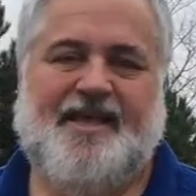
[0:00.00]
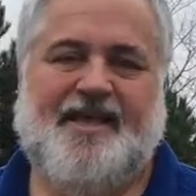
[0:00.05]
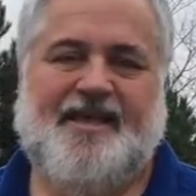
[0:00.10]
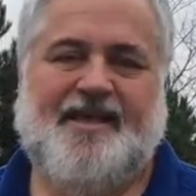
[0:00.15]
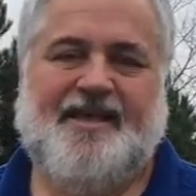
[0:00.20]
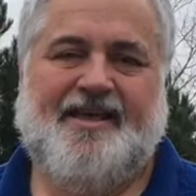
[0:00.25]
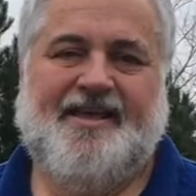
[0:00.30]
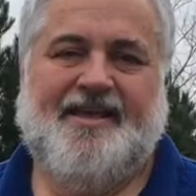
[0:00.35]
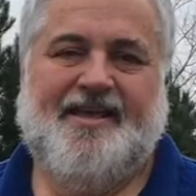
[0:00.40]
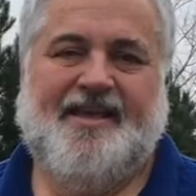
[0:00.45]

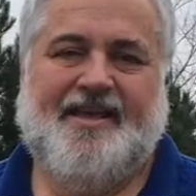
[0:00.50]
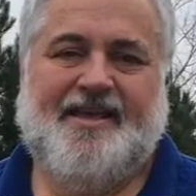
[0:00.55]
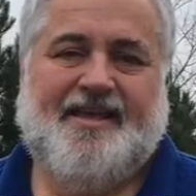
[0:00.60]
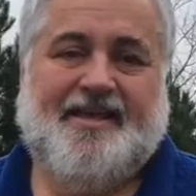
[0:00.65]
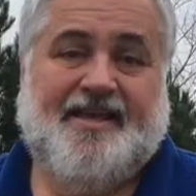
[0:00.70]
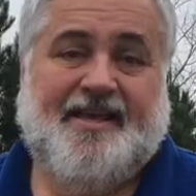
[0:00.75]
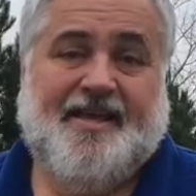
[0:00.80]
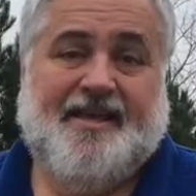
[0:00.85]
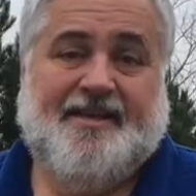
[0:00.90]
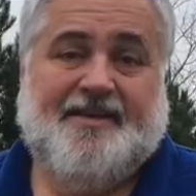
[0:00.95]
and
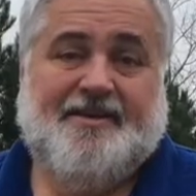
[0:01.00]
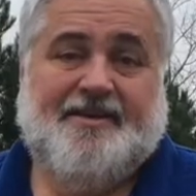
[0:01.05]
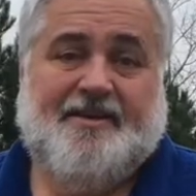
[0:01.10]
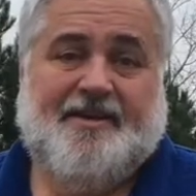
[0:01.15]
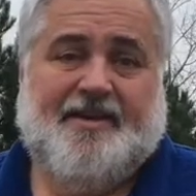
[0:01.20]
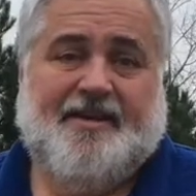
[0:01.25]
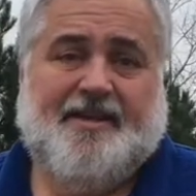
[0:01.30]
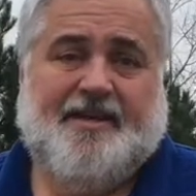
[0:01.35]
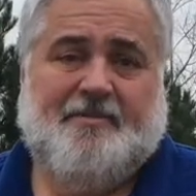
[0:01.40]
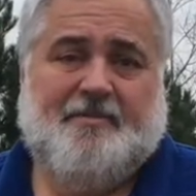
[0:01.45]
yet
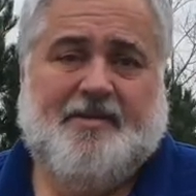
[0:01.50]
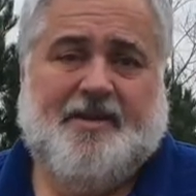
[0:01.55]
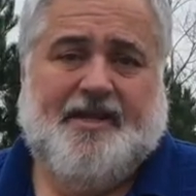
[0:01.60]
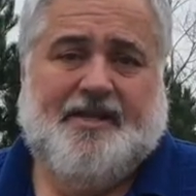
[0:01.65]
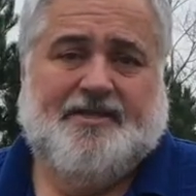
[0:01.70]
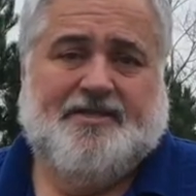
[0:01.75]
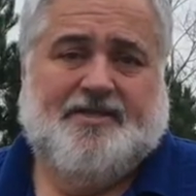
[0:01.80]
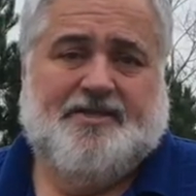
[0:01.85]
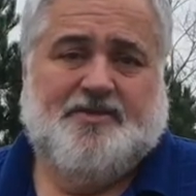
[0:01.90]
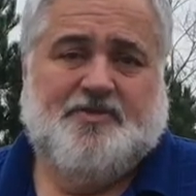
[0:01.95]
in
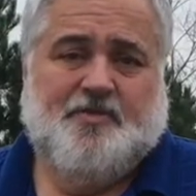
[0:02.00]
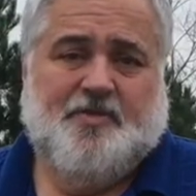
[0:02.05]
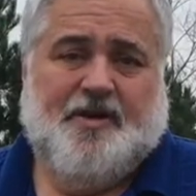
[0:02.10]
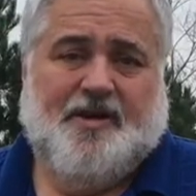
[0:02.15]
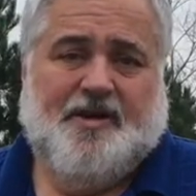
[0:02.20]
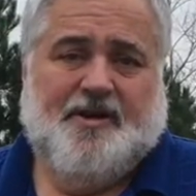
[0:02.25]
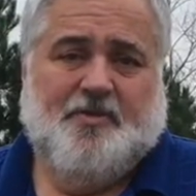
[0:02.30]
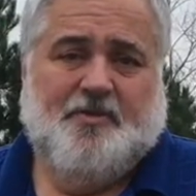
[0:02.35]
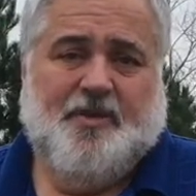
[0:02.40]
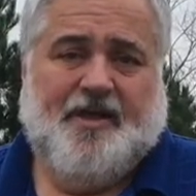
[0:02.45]
places
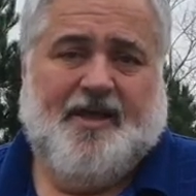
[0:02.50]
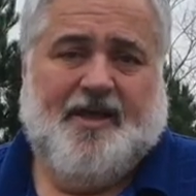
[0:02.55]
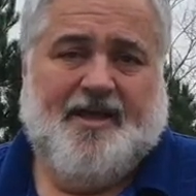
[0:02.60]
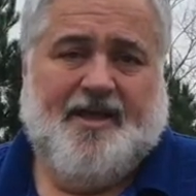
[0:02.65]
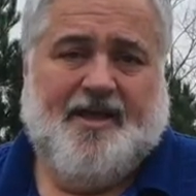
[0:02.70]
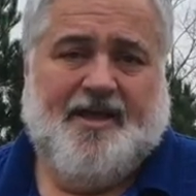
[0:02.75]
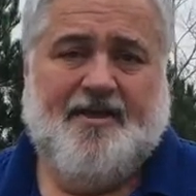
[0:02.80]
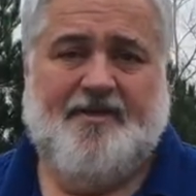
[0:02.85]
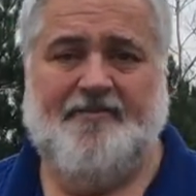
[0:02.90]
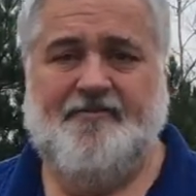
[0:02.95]
where we
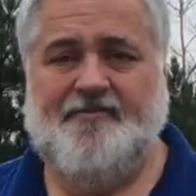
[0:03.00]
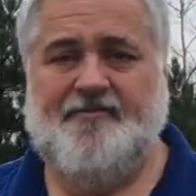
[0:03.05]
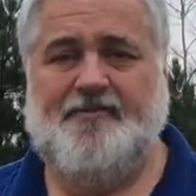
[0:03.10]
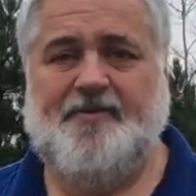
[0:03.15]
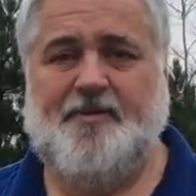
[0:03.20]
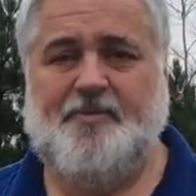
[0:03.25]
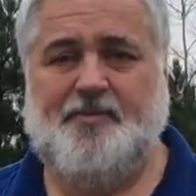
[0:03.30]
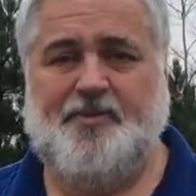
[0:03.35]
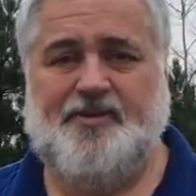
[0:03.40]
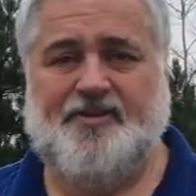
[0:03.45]
have
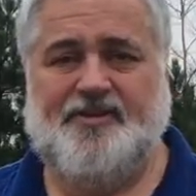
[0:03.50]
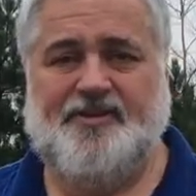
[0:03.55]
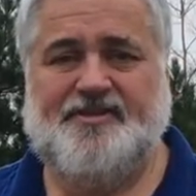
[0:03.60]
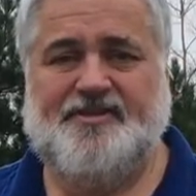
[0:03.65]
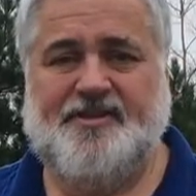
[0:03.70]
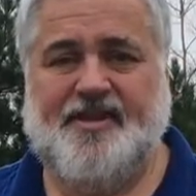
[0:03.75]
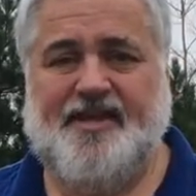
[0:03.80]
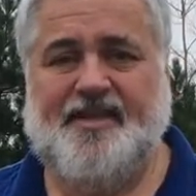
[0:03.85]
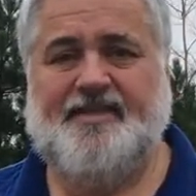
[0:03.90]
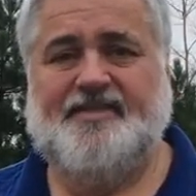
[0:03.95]
put the
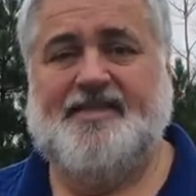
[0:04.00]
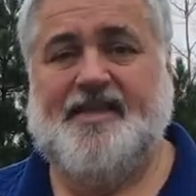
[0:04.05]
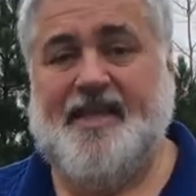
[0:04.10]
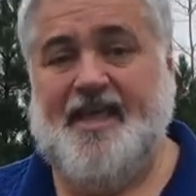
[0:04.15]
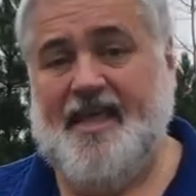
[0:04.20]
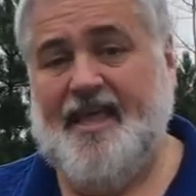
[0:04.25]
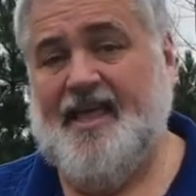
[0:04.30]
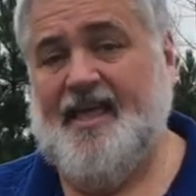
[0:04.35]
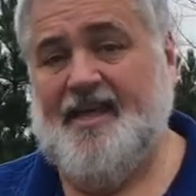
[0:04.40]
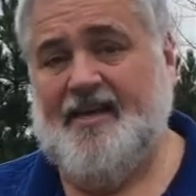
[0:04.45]
science
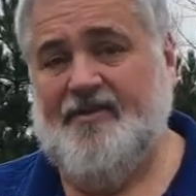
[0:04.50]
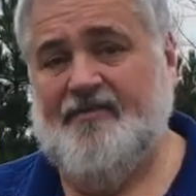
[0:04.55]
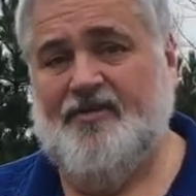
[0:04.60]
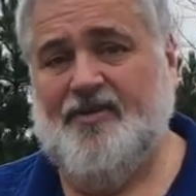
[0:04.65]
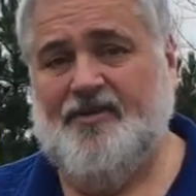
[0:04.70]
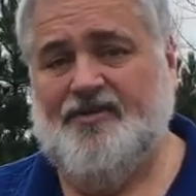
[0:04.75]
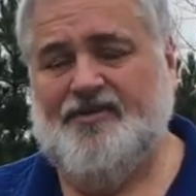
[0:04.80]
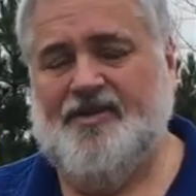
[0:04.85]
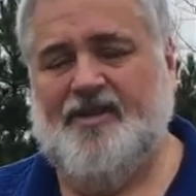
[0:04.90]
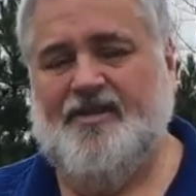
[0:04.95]
ahead of
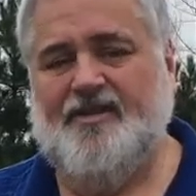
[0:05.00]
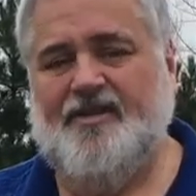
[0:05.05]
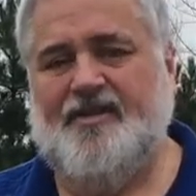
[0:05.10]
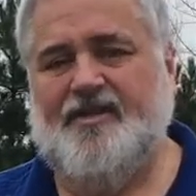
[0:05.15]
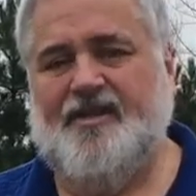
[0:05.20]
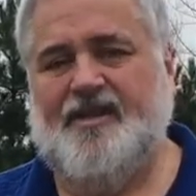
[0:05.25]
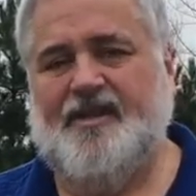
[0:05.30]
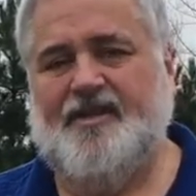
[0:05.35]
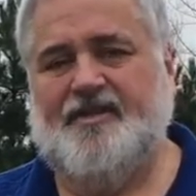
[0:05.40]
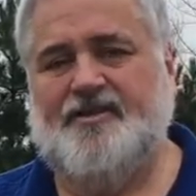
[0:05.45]
those other
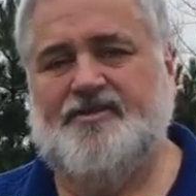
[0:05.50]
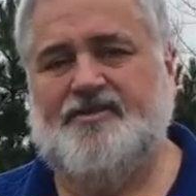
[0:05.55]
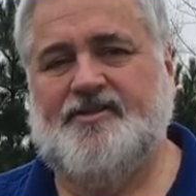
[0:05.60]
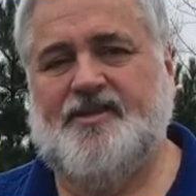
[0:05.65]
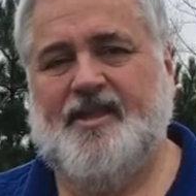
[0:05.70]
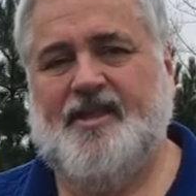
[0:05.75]
things,